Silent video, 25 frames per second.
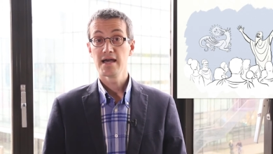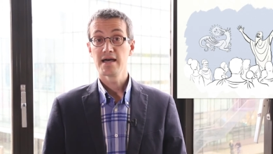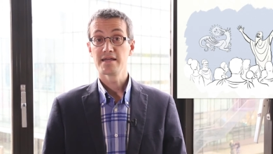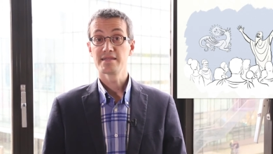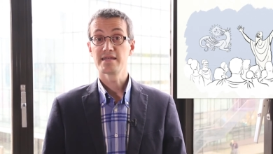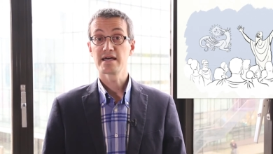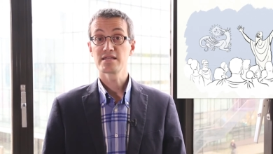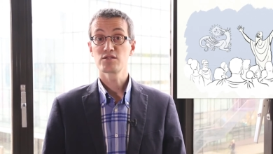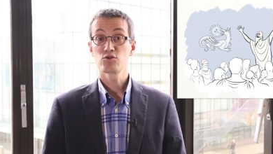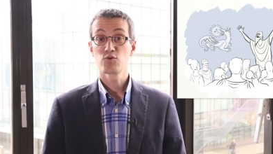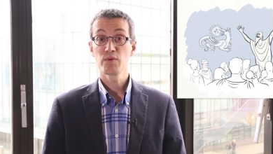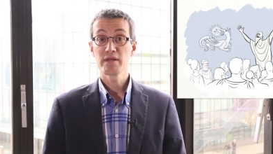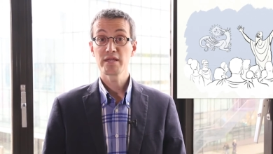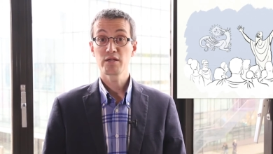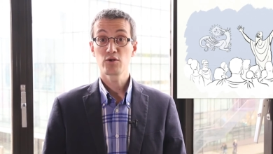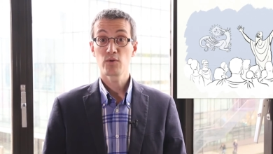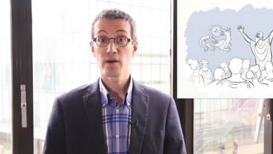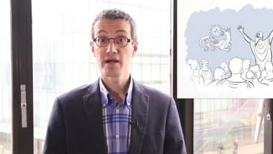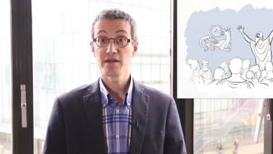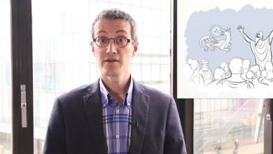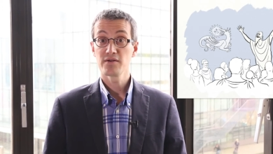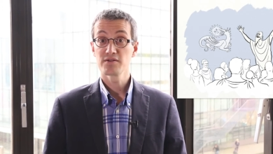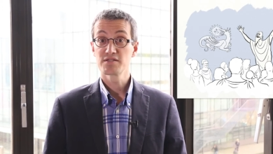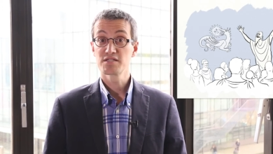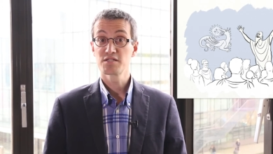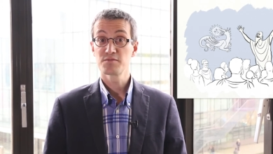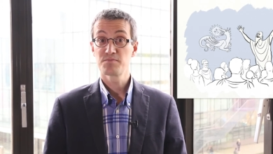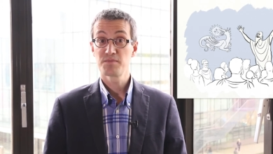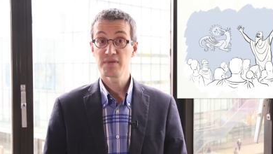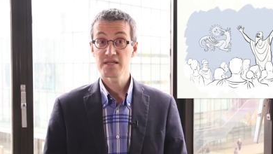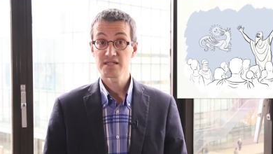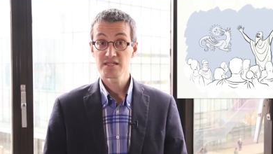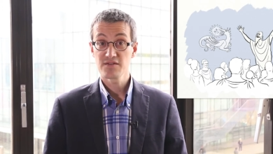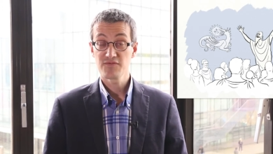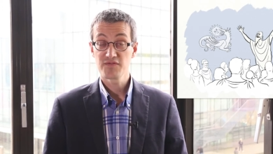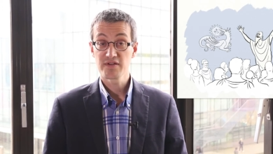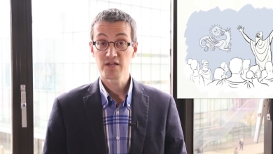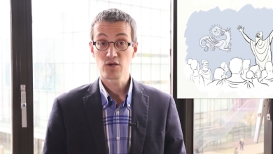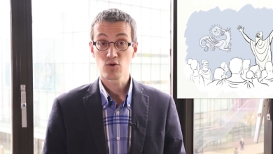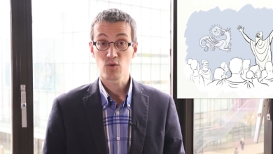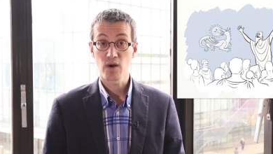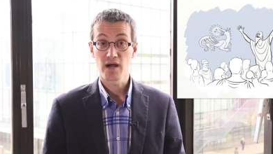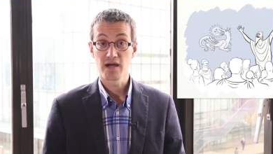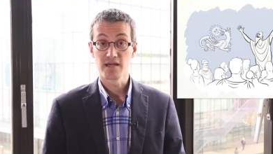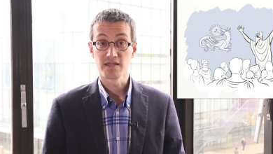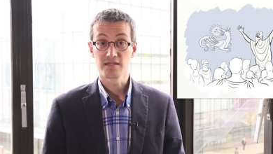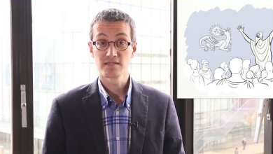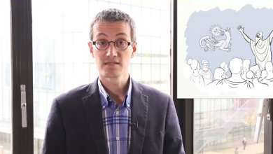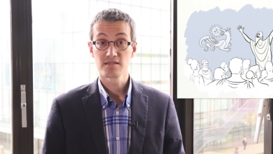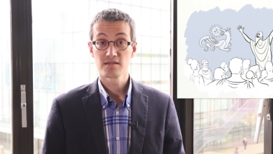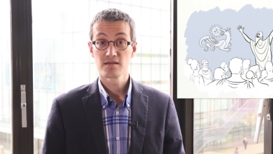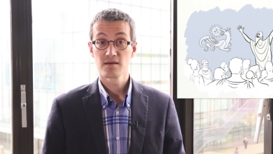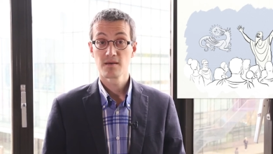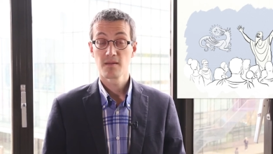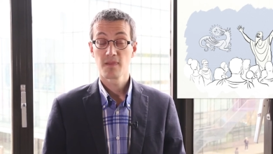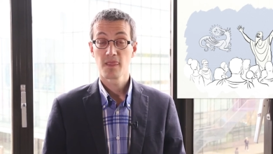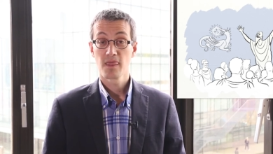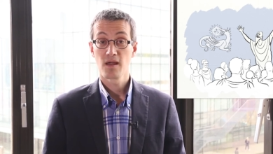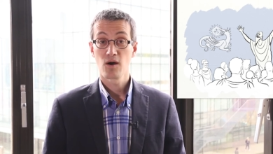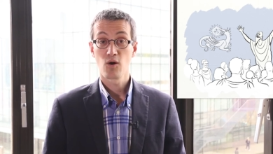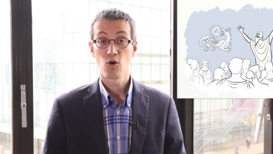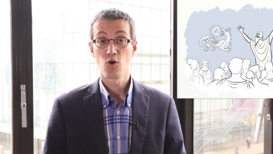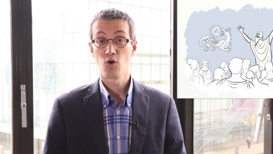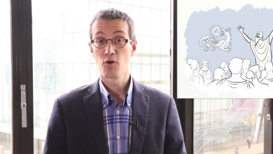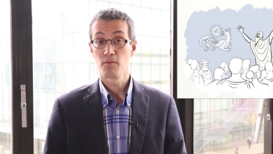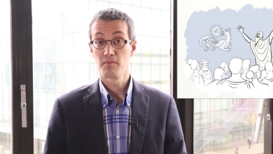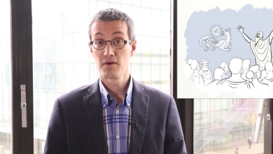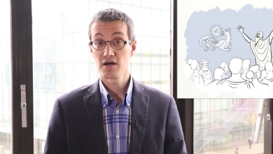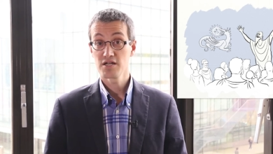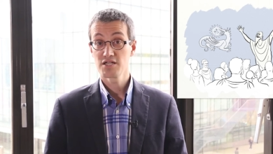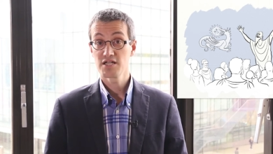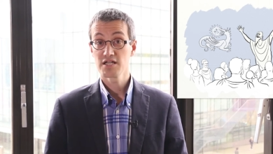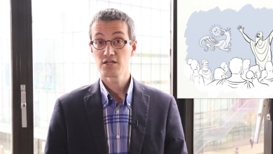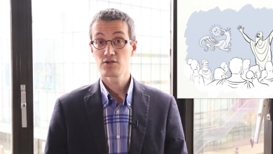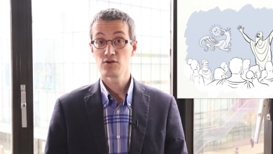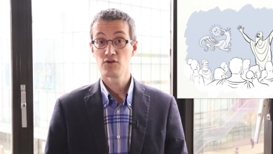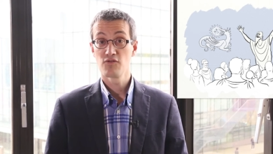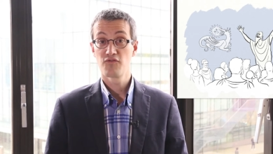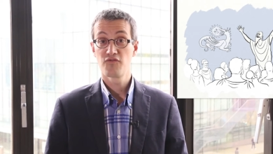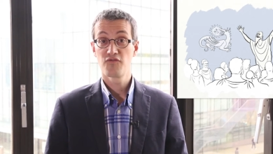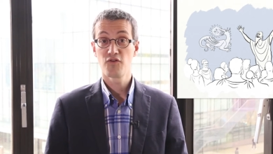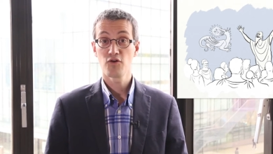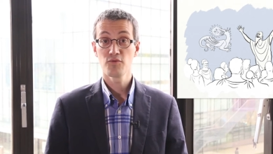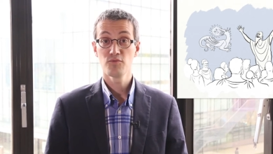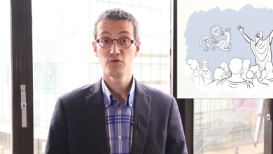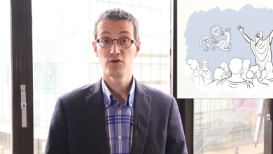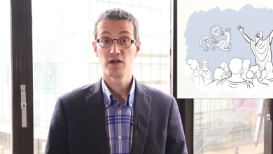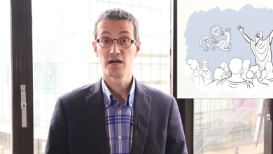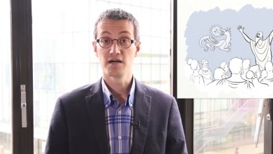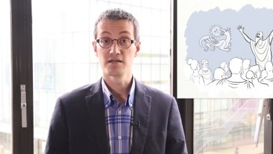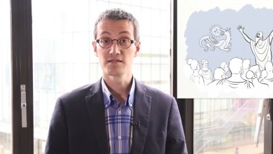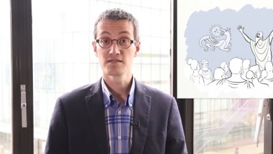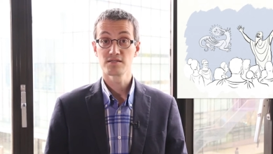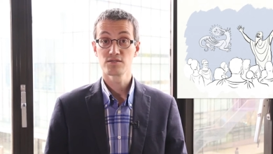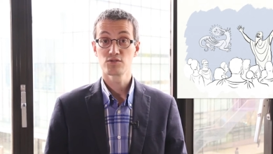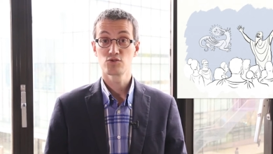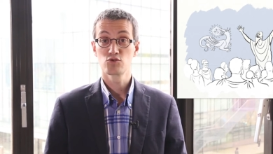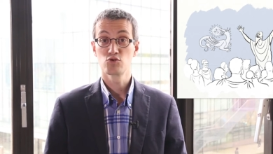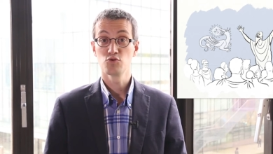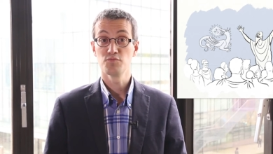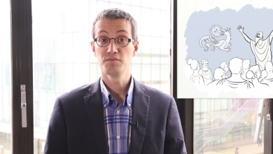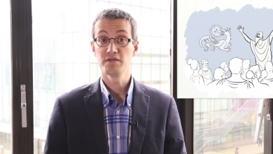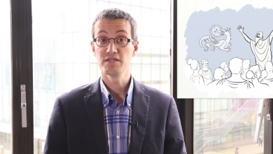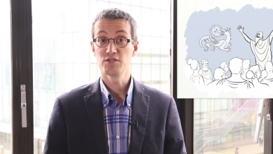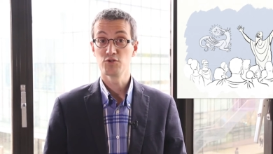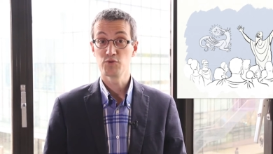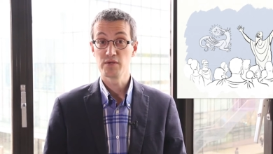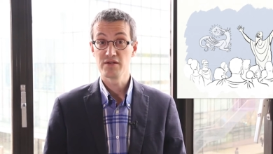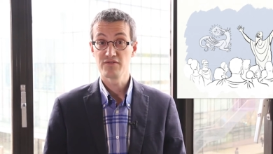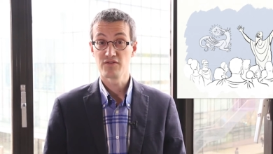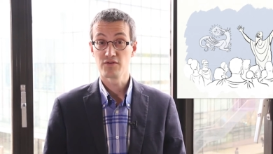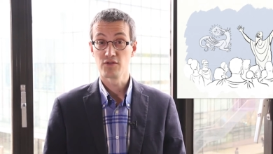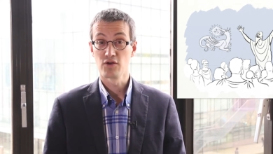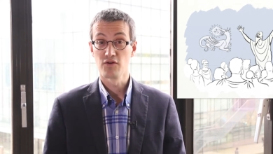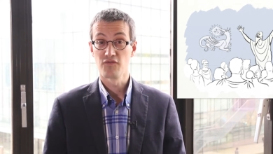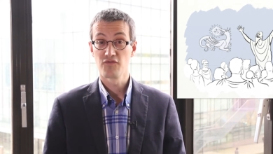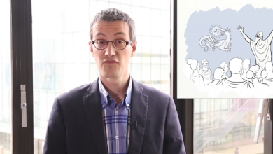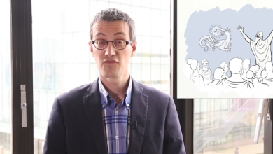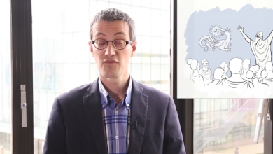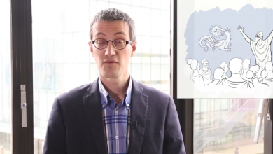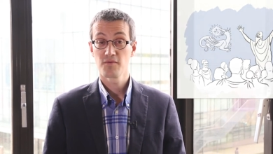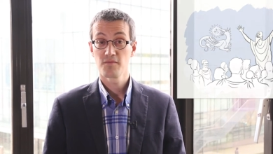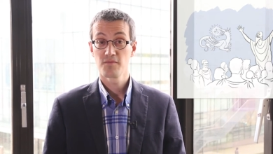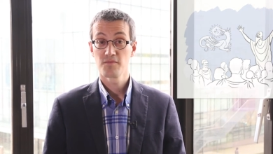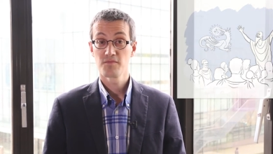that required specific rites or magical formulas to be driven off.